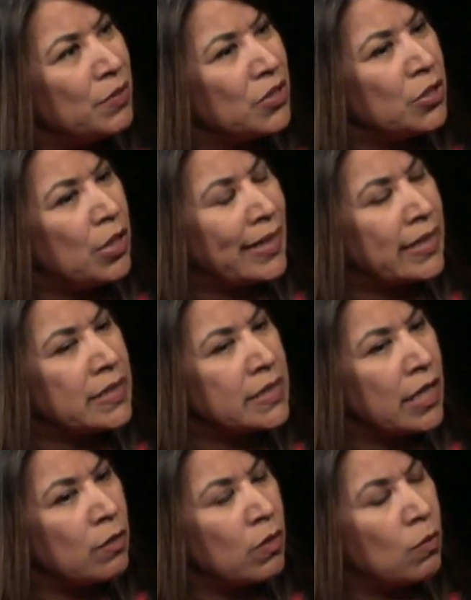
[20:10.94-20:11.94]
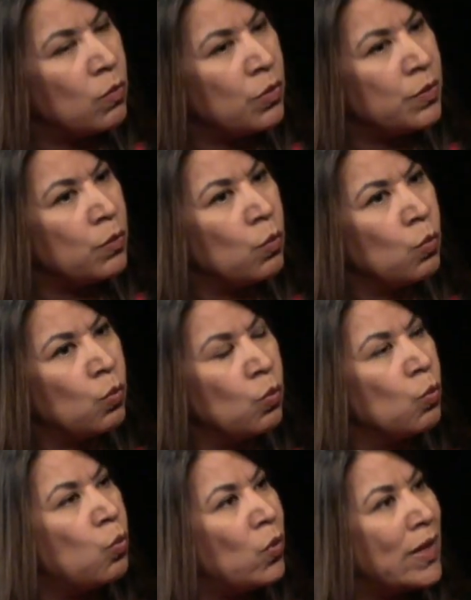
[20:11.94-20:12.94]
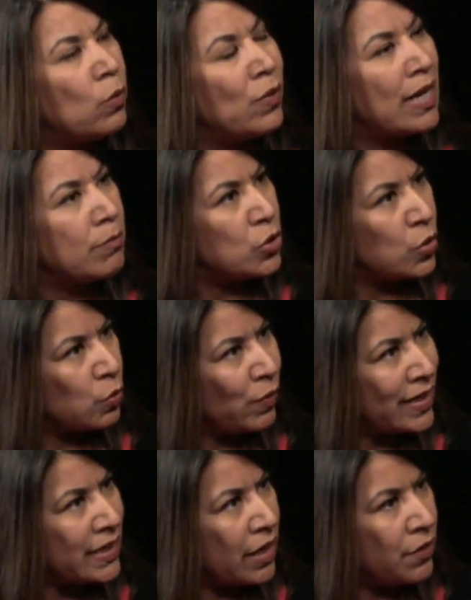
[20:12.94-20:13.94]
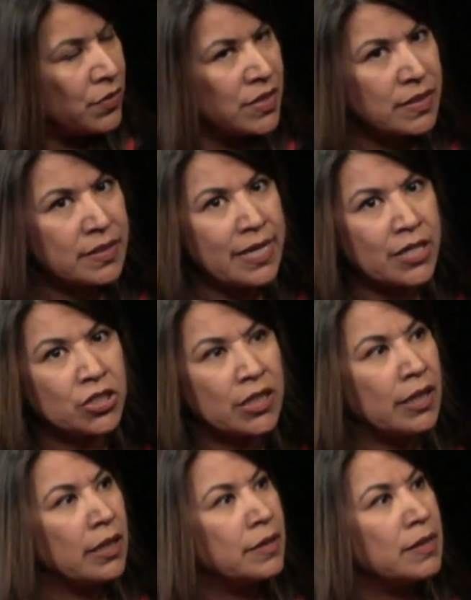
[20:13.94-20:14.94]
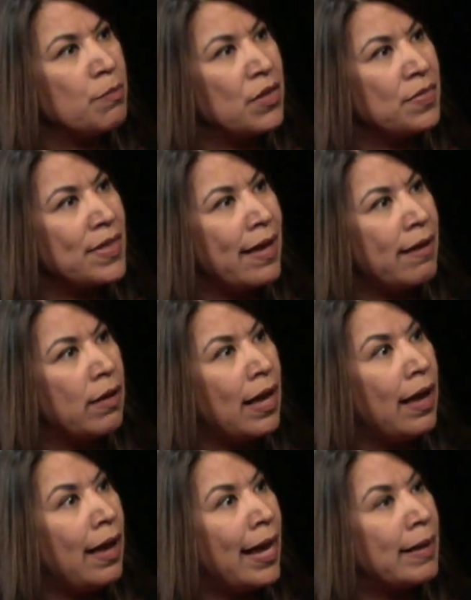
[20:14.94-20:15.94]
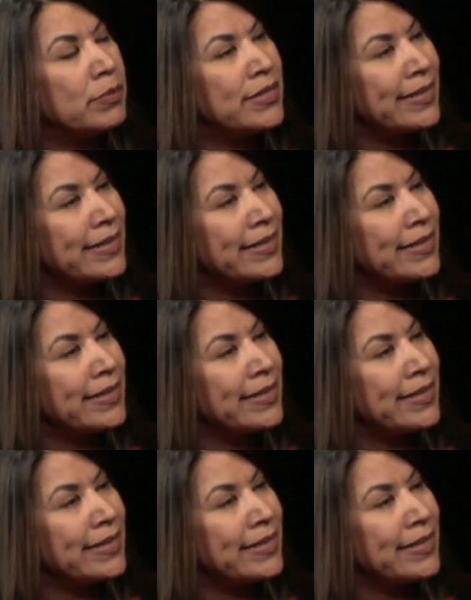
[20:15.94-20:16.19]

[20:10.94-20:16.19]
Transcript: Well, you know, I can tell you what I'm doing right now, and this is actually something that I'm